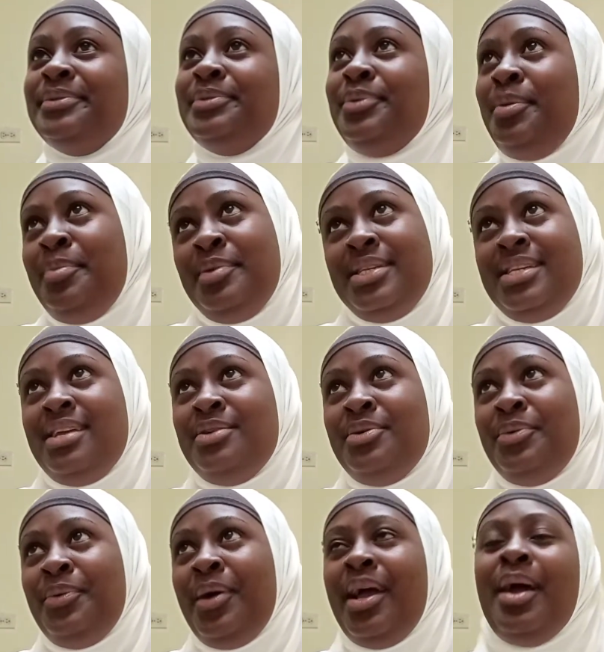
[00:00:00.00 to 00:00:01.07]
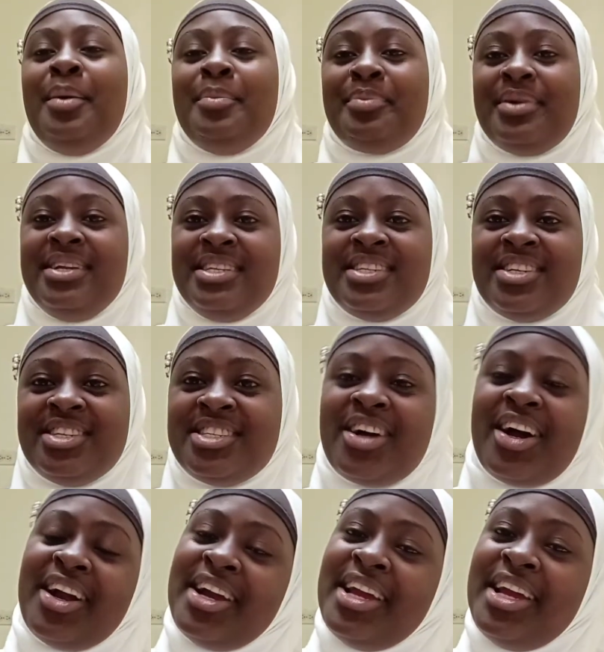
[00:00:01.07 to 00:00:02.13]
What am I saying? Now? Printers
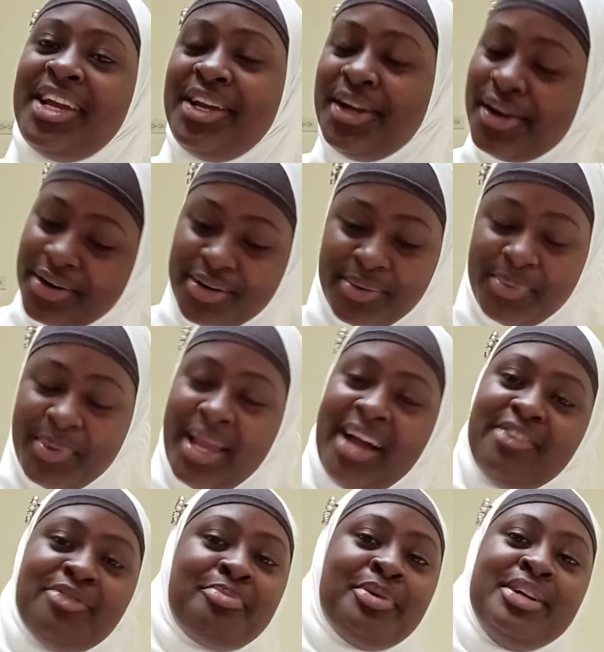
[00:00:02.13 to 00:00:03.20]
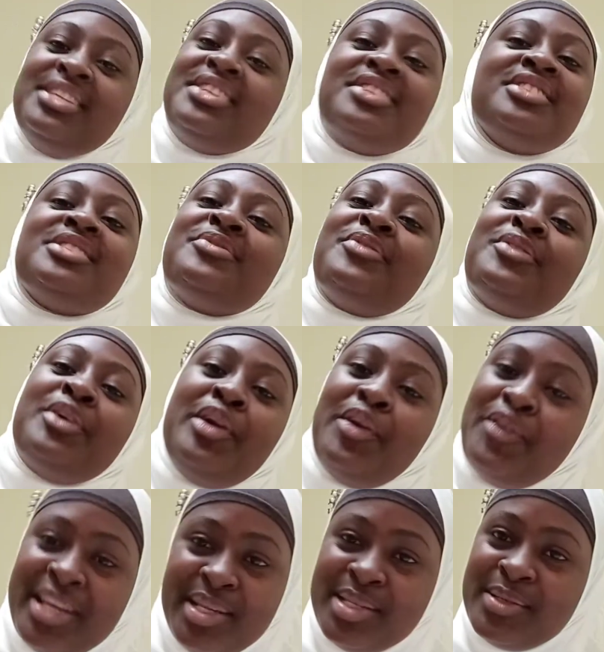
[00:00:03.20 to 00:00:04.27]
are here. We have printers for a
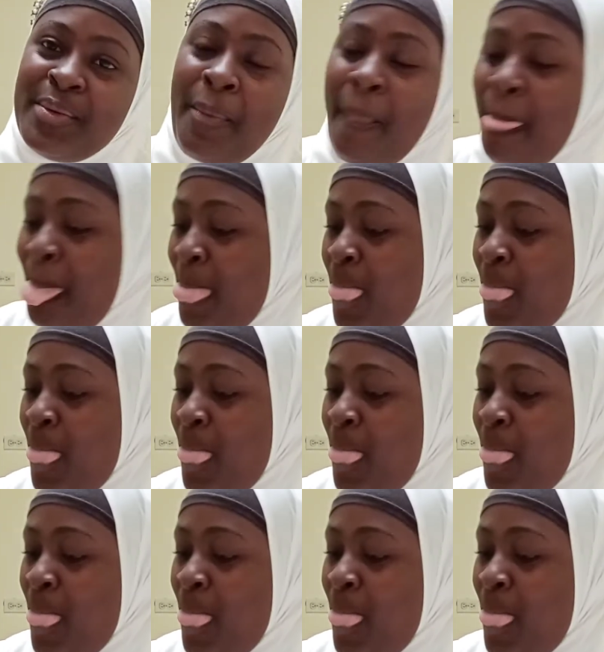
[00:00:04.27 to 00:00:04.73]
reason.